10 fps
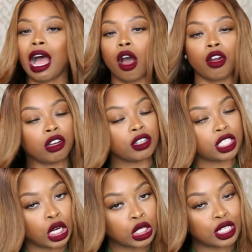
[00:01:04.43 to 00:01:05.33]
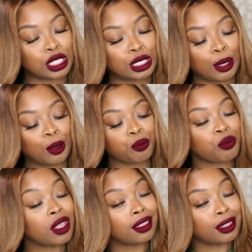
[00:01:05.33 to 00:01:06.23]
I already returned it. So
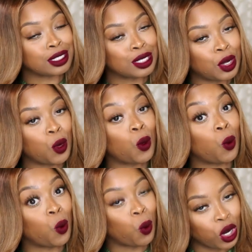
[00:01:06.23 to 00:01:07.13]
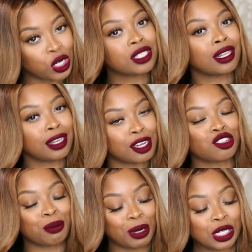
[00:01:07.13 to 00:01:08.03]
there's no worse
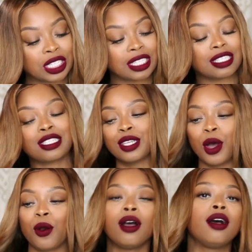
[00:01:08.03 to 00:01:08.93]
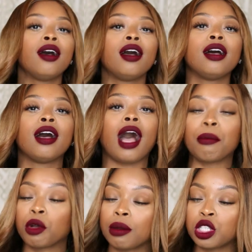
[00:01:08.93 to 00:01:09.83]
luxury purchases. So
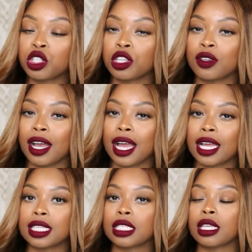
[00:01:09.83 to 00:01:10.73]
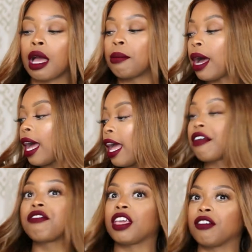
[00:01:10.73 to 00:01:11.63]
I'm going to be showing you guys
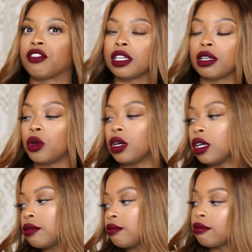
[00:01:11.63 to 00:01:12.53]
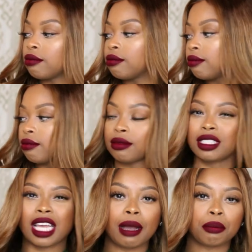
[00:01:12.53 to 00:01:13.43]
my favorite or
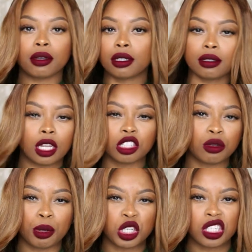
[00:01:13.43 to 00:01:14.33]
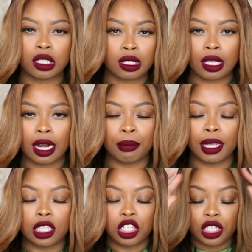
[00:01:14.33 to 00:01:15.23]
top luxury purchases that I've
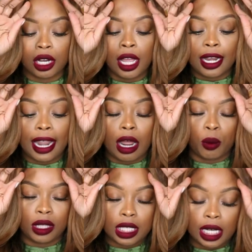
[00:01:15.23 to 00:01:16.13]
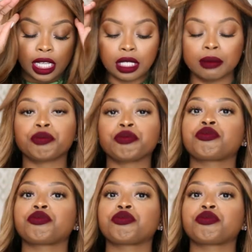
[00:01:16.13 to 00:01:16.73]
made this year. Now with this list,